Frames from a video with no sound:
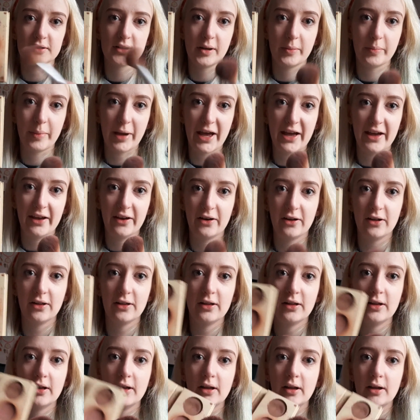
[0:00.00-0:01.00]
I'm pale,
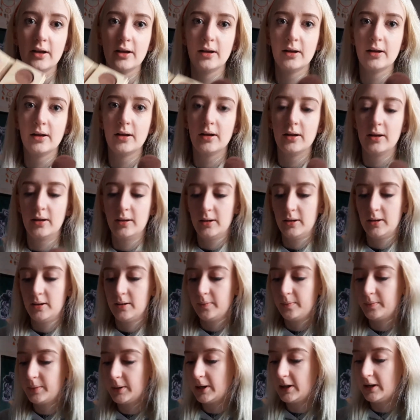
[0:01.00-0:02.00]

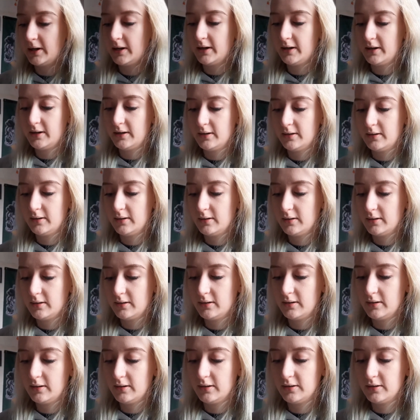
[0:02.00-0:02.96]
but I